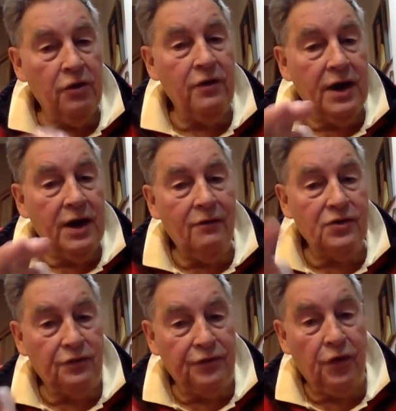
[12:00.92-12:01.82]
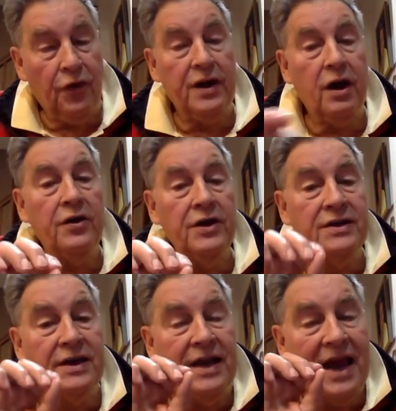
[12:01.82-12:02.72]
urine levels of fluoride
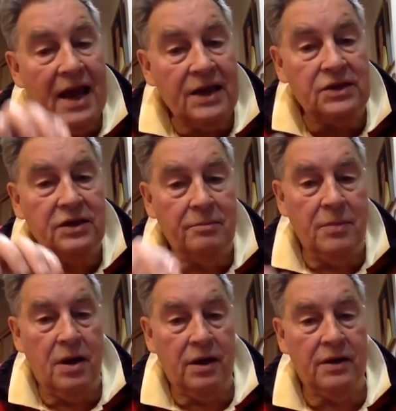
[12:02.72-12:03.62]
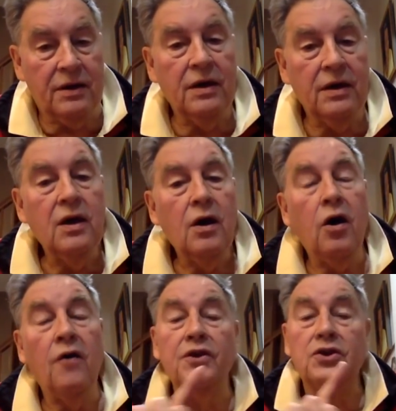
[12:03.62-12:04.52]
is an excellent marker
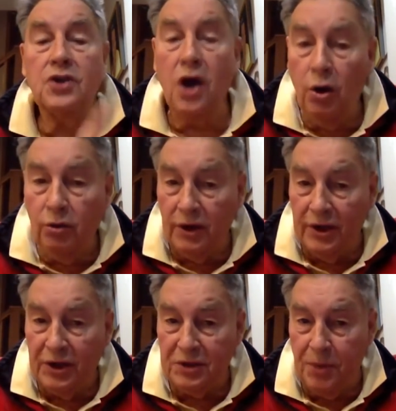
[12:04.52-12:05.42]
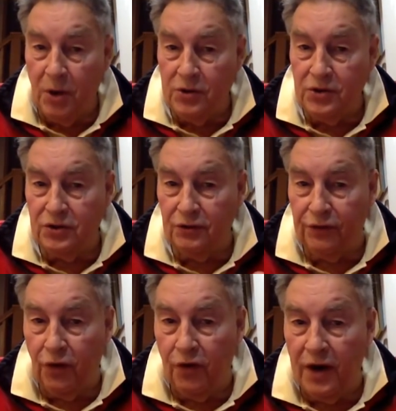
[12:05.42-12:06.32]
of the total exposure to
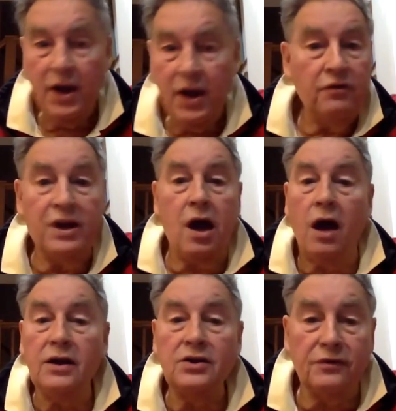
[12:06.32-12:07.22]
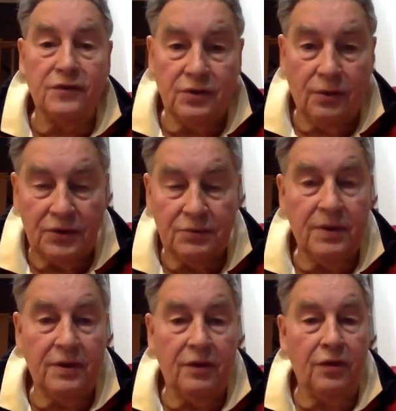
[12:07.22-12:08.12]
fluoride, regardless of source,
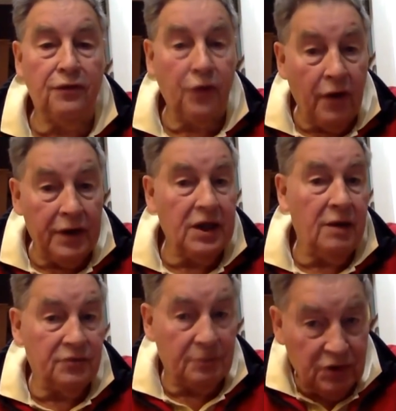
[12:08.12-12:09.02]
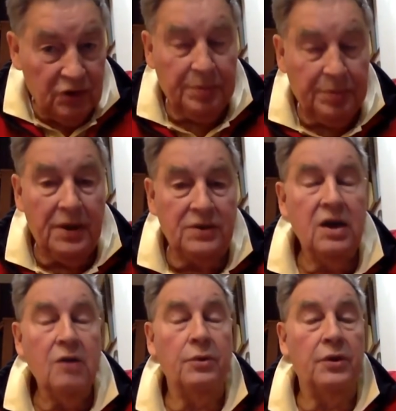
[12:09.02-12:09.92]
whether the fluoride comes from toothpaste,
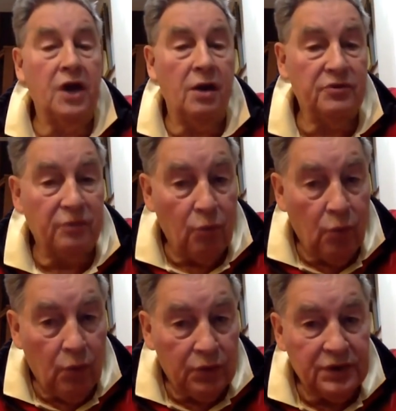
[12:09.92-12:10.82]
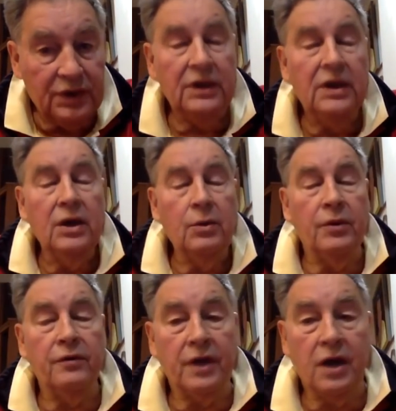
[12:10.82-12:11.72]
whether it comes from water,
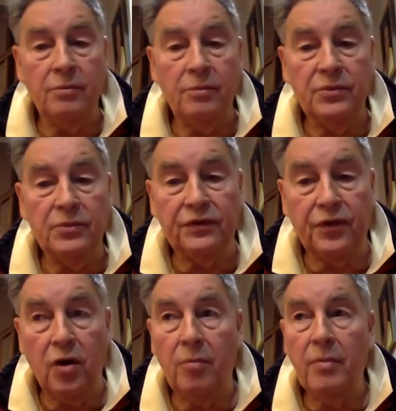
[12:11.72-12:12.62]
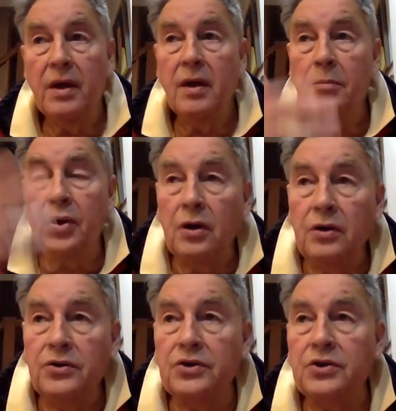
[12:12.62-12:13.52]
whether it comes from
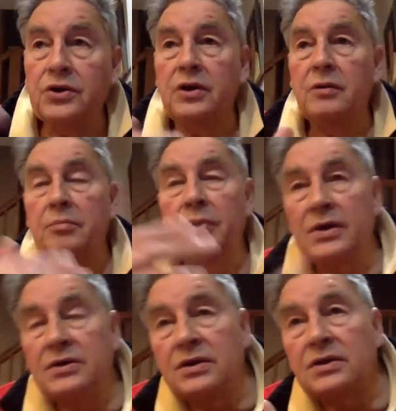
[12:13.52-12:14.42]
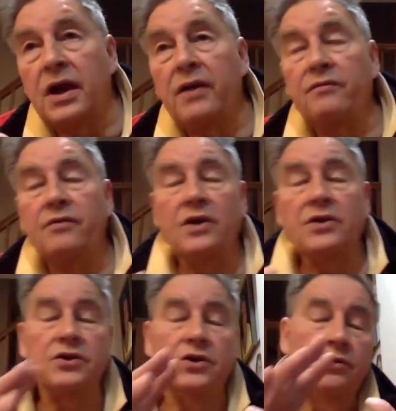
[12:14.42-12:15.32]
pollution, pesticide
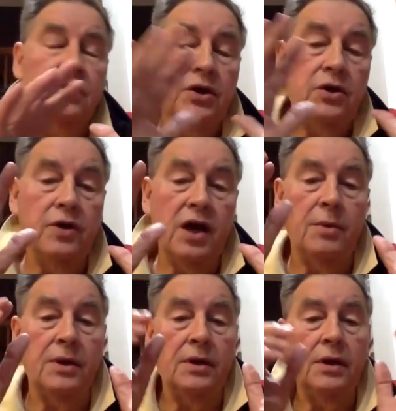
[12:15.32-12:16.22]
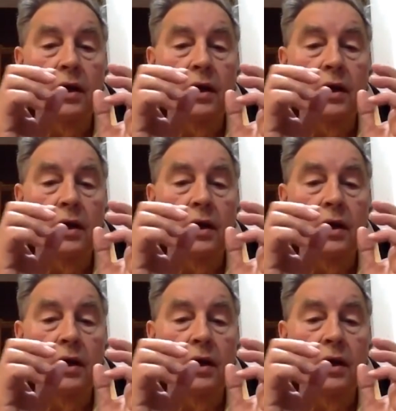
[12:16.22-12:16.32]
residues, you name it.